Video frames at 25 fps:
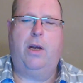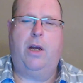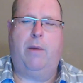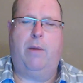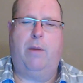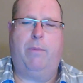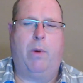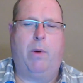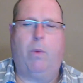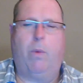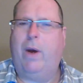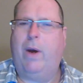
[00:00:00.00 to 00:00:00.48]

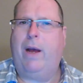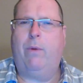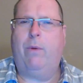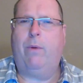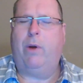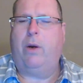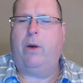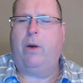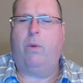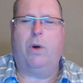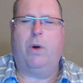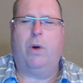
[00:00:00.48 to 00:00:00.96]
But why
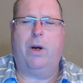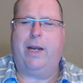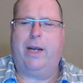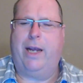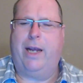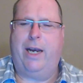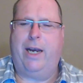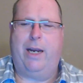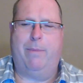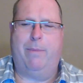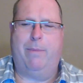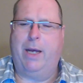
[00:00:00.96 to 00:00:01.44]
would it work
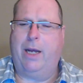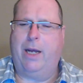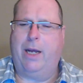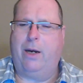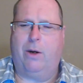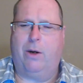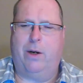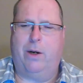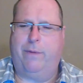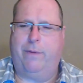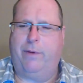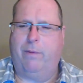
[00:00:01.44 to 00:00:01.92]
any
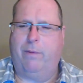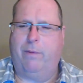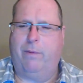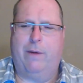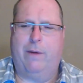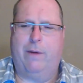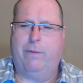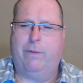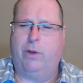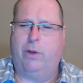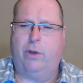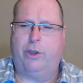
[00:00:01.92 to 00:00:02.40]
better if the
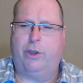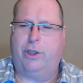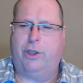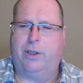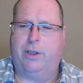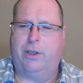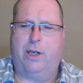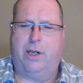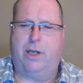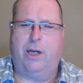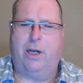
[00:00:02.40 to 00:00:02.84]
revolution